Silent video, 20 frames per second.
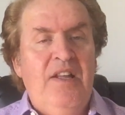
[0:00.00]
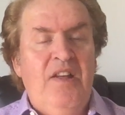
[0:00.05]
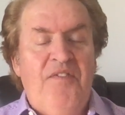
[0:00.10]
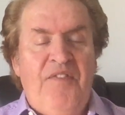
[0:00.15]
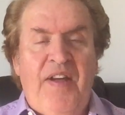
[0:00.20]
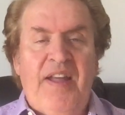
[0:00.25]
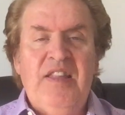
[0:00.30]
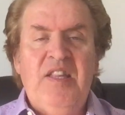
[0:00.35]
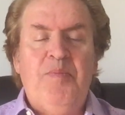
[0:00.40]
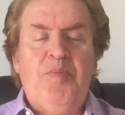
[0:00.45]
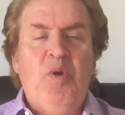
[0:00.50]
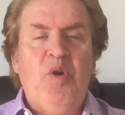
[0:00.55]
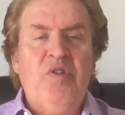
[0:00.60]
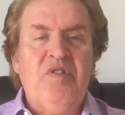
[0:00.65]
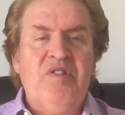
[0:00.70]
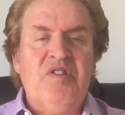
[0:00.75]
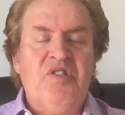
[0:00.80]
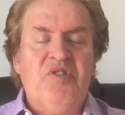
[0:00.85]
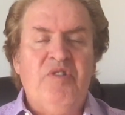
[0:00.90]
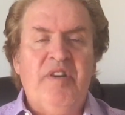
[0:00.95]
Finally broke
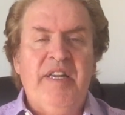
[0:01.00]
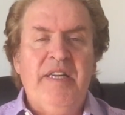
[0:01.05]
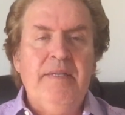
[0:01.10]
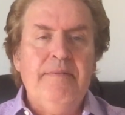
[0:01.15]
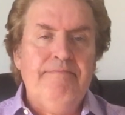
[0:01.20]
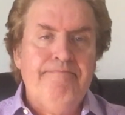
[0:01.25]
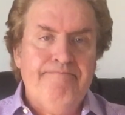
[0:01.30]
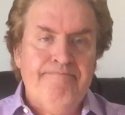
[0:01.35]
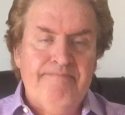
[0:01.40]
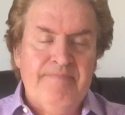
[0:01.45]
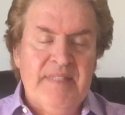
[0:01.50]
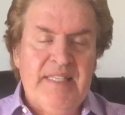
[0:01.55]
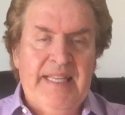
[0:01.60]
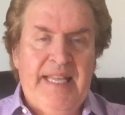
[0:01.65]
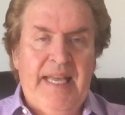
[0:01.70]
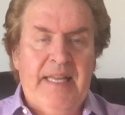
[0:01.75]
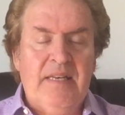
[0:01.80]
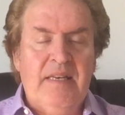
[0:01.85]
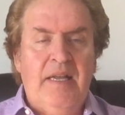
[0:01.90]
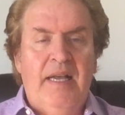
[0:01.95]
the string,
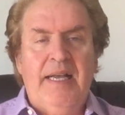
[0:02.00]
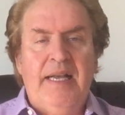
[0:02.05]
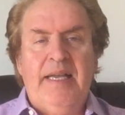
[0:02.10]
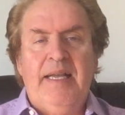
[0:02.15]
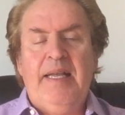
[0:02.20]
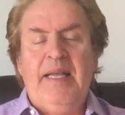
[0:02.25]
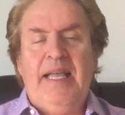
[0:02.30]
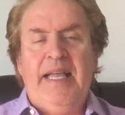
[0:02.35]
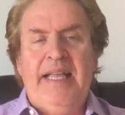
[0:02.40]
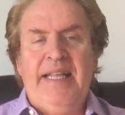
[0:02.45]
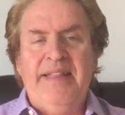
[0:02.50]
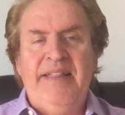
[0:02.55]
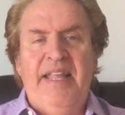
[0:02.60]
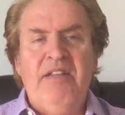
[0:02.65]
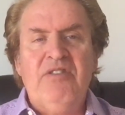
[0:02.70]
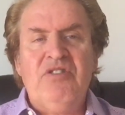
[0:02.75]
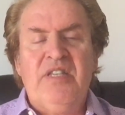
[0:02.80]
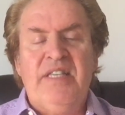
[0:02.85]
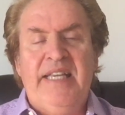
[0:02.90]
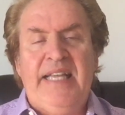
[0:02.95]
got
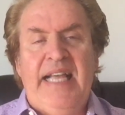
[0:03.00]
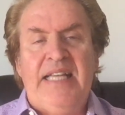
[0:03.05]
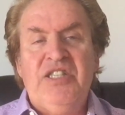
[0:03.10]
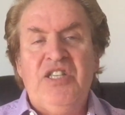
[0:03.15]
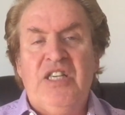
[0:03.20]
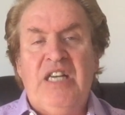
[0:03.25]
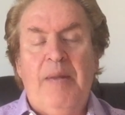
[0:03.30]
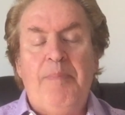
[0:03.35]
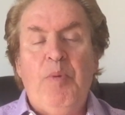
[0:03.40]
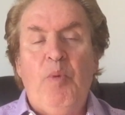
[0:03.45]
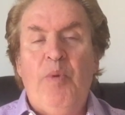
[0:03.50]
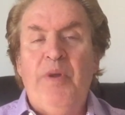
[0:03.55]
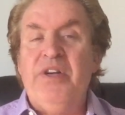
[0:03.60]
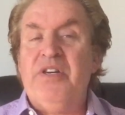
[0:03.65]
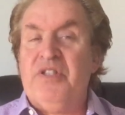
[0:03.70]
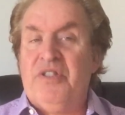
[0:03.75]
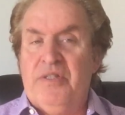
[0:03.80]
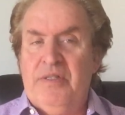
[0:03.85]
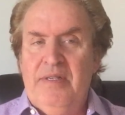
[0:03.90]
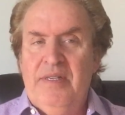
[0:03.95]
you a couple
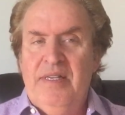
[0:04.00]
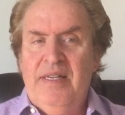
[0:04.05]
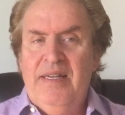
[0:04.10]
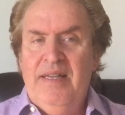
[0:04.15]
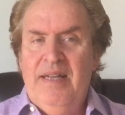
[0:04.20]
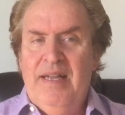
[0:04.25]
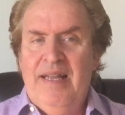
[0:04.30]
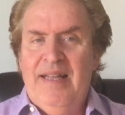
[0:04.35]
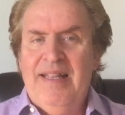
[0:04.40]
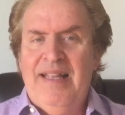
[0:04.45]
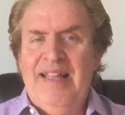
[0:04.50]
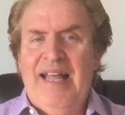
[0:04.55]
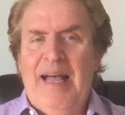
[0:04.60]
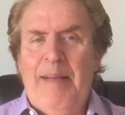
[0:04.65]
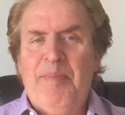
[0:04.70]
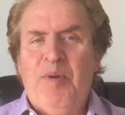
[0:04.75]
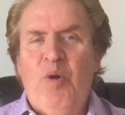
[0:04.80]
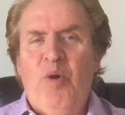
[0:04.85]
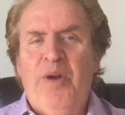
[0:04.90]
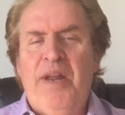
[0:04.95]
winners.
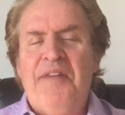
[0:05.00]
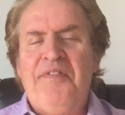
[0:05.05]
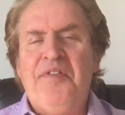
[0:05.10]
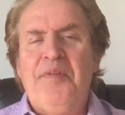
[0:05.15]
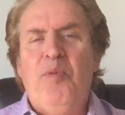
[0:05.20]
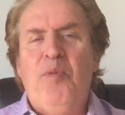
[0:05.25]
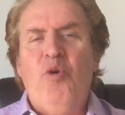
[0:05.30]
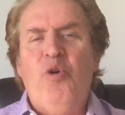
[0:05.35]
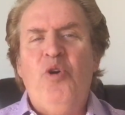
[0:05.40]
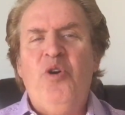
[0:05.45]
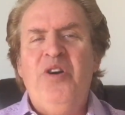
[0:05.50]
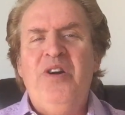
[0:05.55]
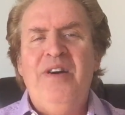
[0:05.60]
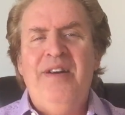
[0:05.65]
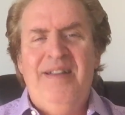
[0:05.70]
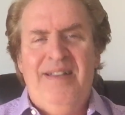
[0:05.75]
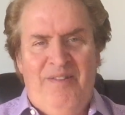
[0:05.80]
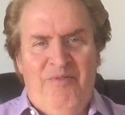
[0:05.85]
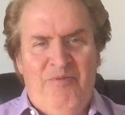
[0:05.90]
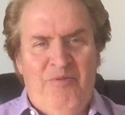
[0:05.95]
I'm going after more
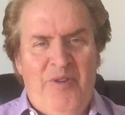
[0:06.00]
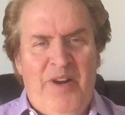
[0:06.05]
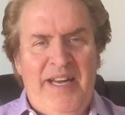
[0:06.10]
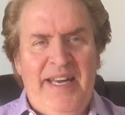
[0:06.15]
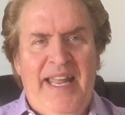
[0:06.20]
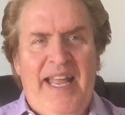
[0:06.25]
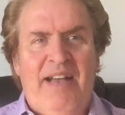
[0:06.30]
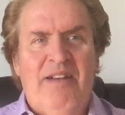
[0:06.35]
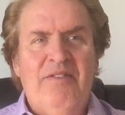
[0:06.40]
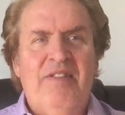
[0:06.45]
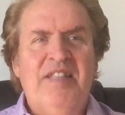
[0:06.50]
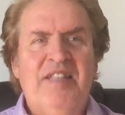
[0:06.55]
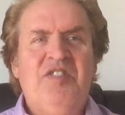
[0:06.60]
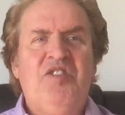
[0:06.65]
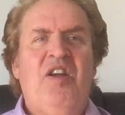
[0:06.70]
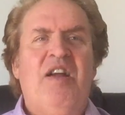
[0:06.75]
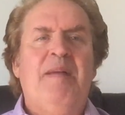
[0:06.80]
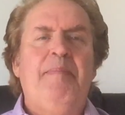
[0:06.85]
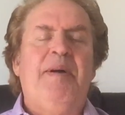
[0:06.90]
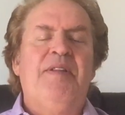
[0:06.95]
right now. Let's
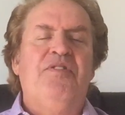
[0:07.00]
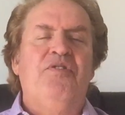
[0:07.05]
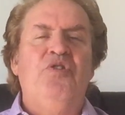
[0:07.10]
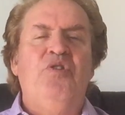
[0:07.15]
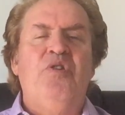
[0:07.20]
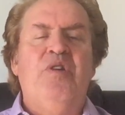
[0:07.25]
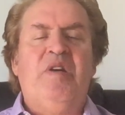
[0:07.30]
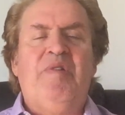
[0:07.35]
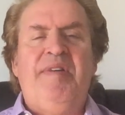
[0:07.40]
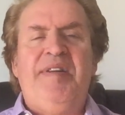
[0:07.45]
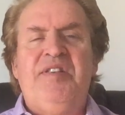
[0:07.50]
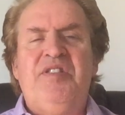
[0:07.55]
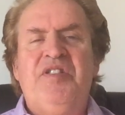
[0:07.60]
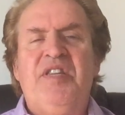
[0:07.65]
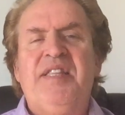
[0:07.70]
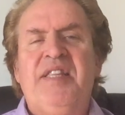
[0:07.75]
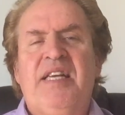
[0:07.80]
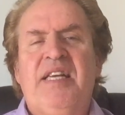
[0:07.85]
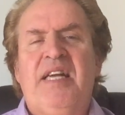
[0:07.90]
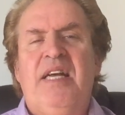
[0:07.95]
talk about the New York Rangers
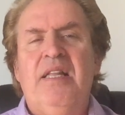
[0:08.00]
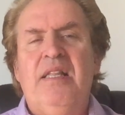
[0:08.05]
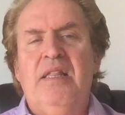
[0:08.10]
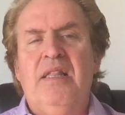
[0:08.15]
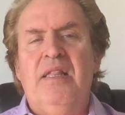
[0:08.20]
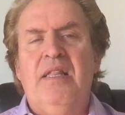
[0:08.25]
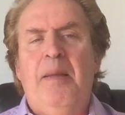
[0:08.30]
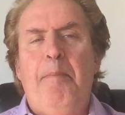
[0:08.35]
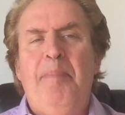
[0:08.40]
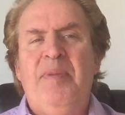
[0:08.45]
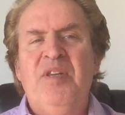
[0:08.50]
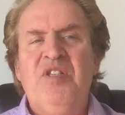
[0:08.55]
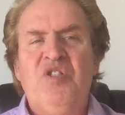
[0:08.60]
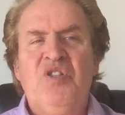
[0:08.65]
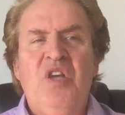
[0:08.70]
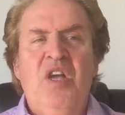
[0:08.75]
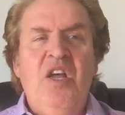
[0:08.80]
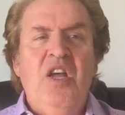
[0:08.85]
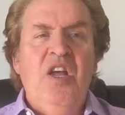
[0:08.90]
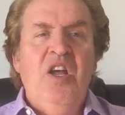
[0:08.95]
at the
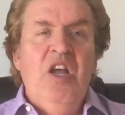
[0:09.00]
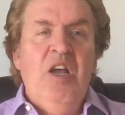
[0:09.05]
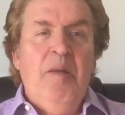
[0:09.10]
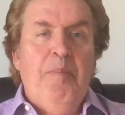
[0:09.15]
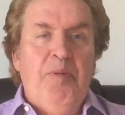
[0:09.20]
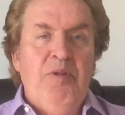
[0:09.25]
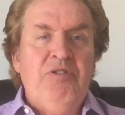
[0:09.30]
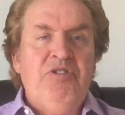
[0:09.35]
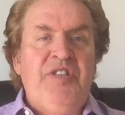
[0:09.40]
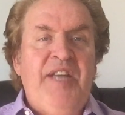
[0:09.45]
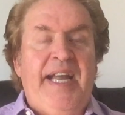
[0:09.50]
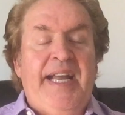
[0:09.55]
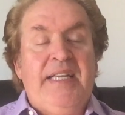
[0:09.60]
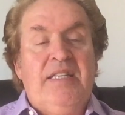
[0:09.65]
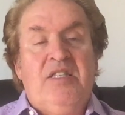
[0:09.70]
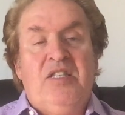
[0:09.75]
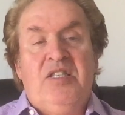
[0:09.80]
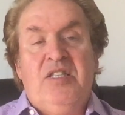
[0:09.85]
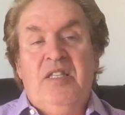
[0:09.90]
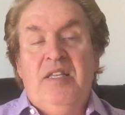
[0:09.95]
Columbus Blue Jackets.